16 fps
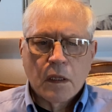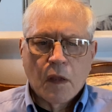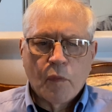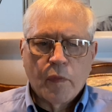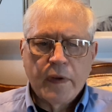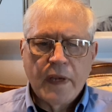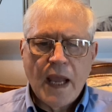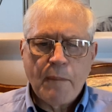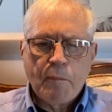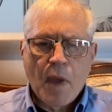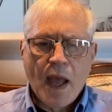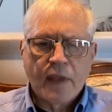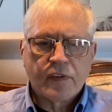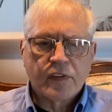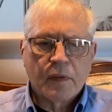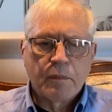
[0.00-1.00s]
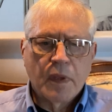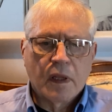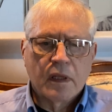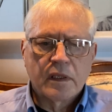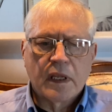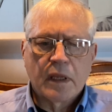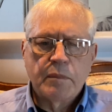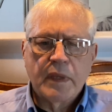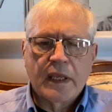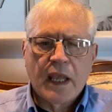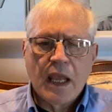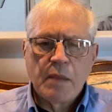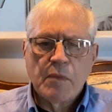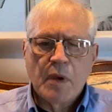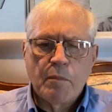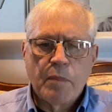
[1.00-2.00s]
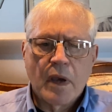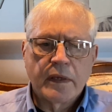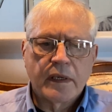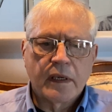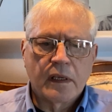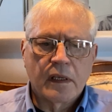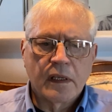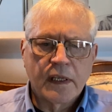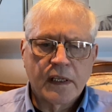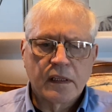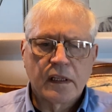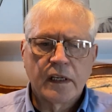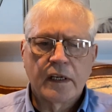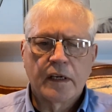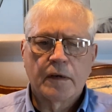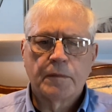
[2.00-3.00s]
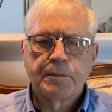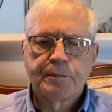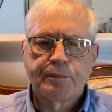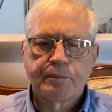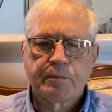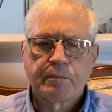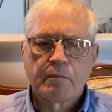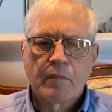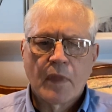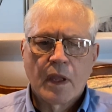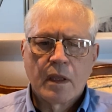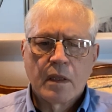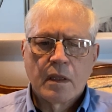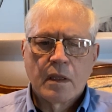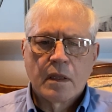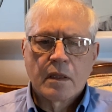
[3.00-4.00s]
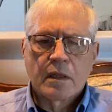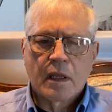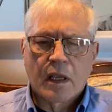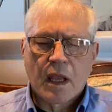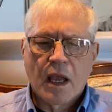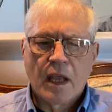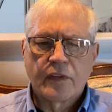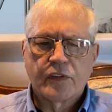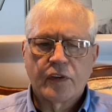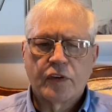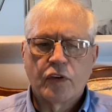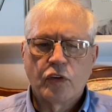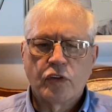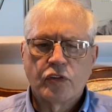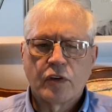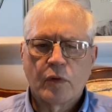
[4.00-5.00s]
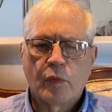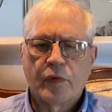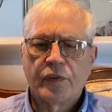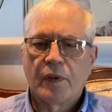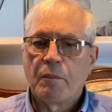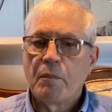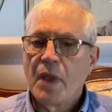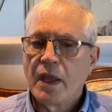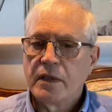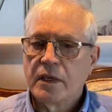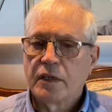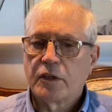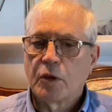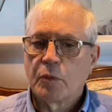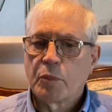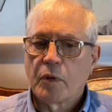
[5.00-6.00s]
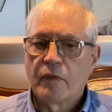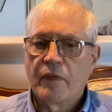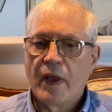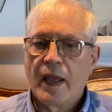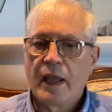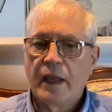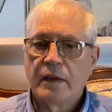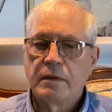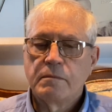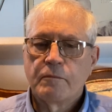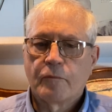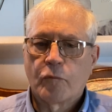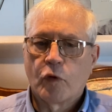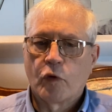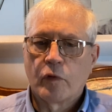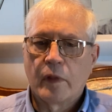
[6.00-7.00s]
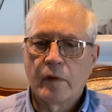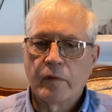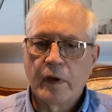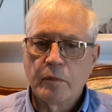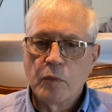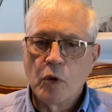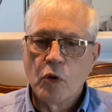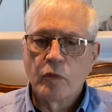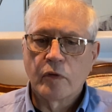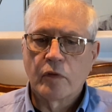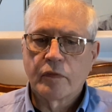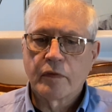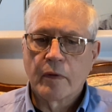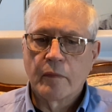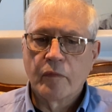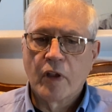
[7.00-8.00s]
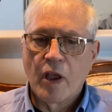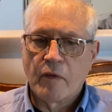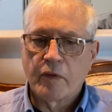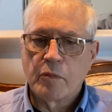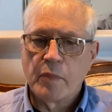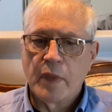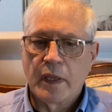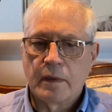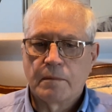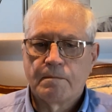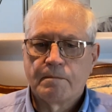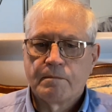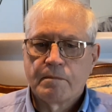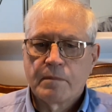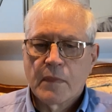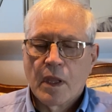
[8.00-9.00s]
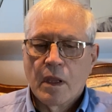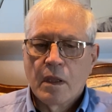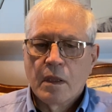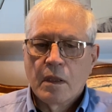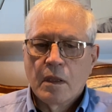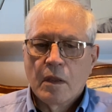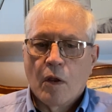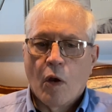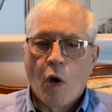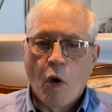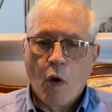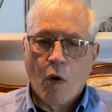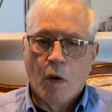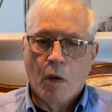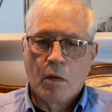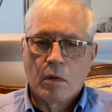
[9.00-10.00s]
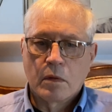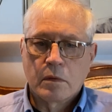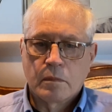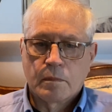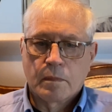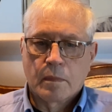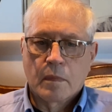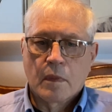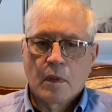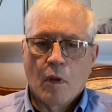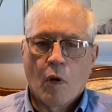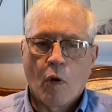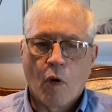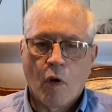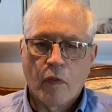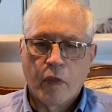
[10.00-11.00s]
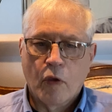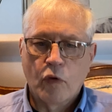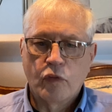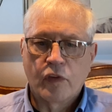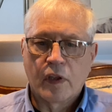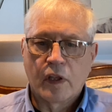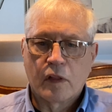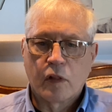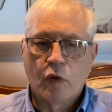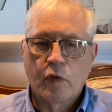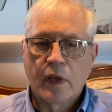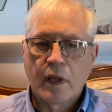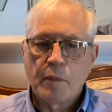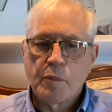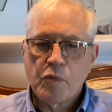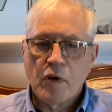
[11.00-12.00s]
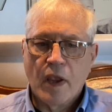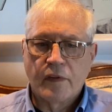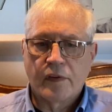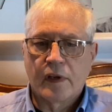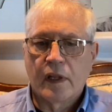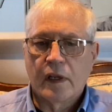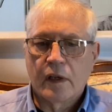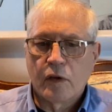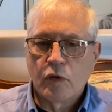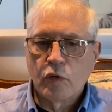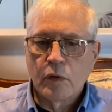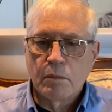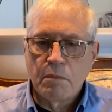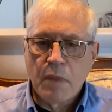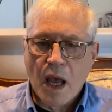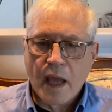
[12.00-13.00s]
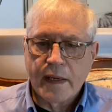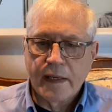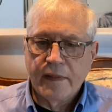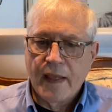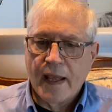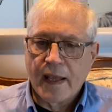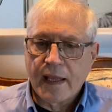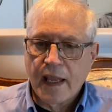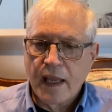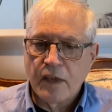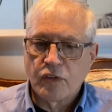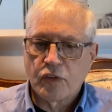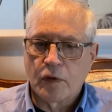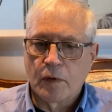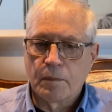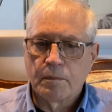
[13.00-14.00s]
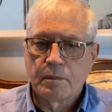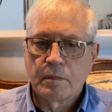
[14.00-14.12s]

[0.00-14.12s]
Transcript: When that possibility became abundantly clear, the Constitution was amended to provide for the removal from government all those, including a president, who embody that cancer.